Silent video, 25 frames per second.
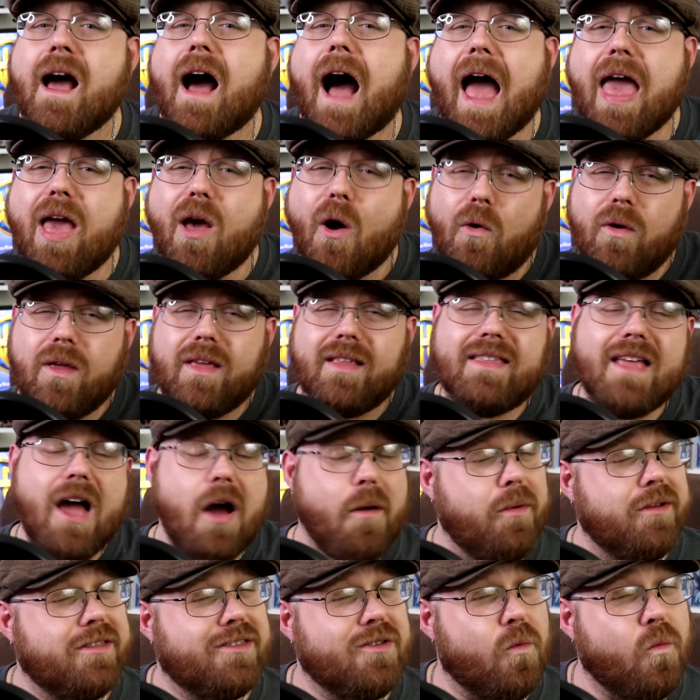I only
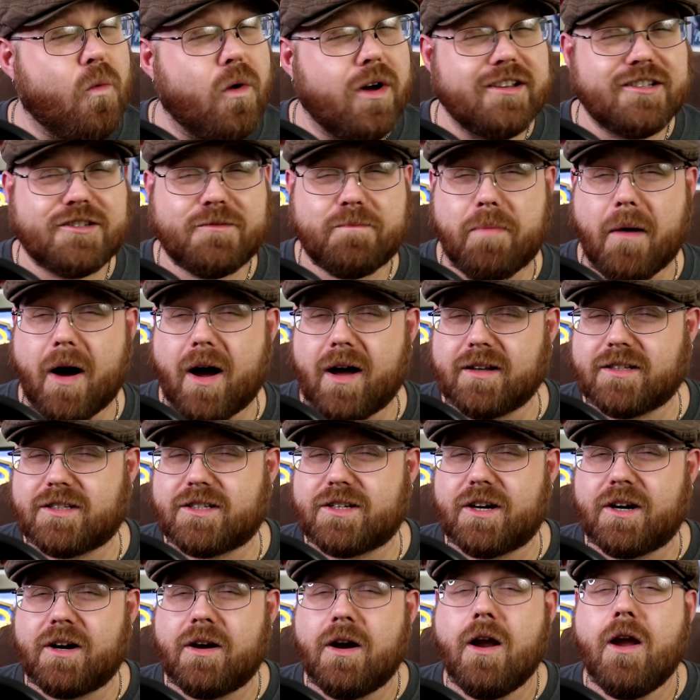dealt with the one
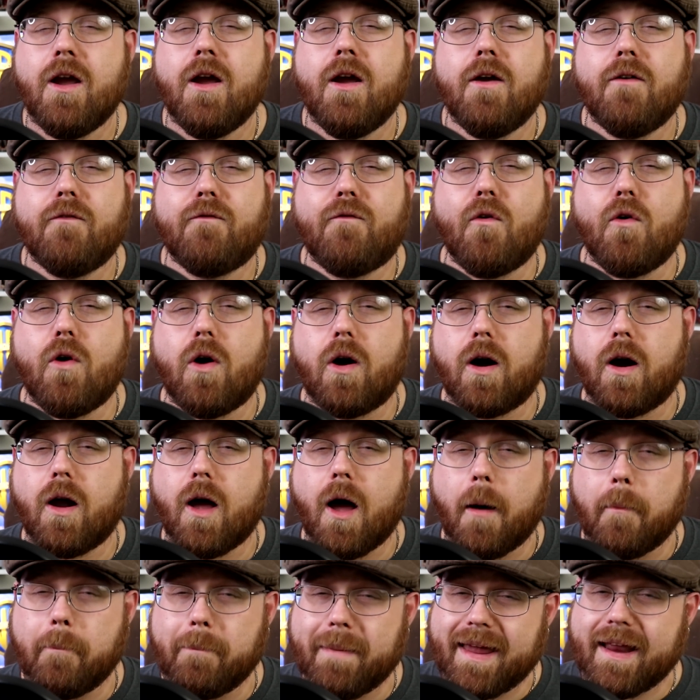sponsor for
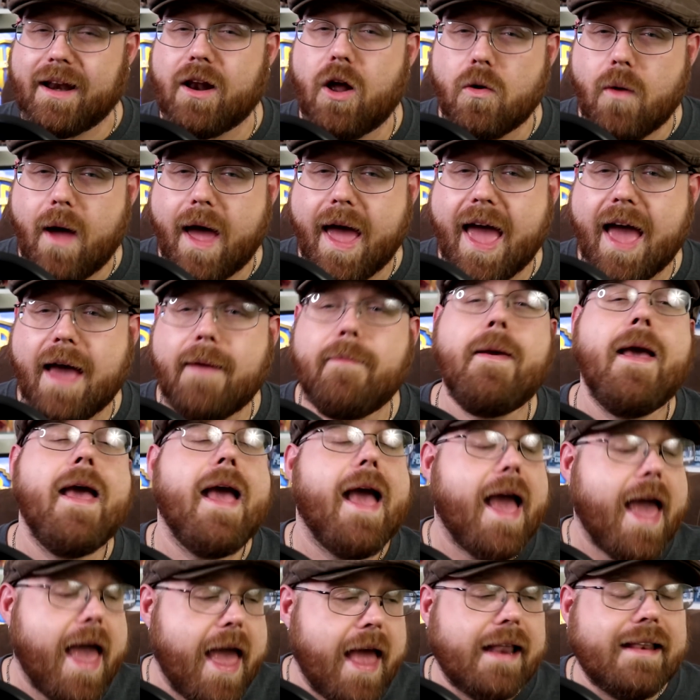Amino app,
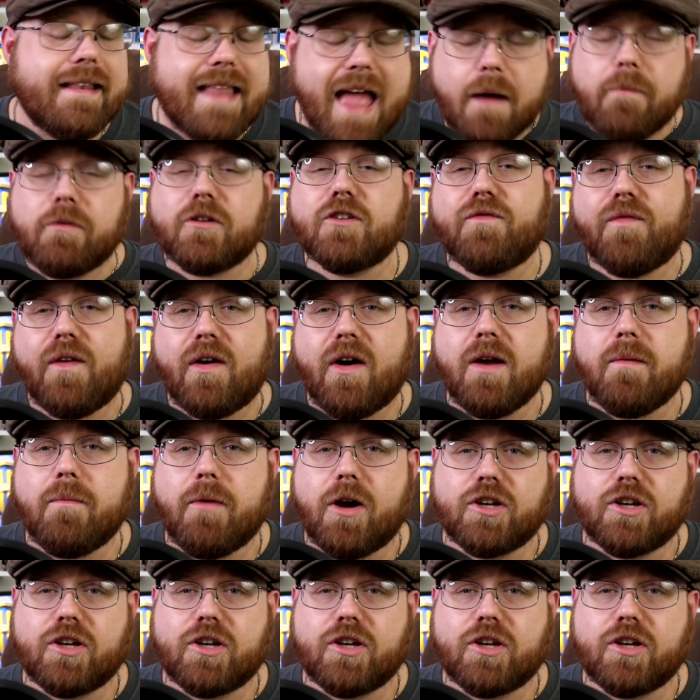and that was very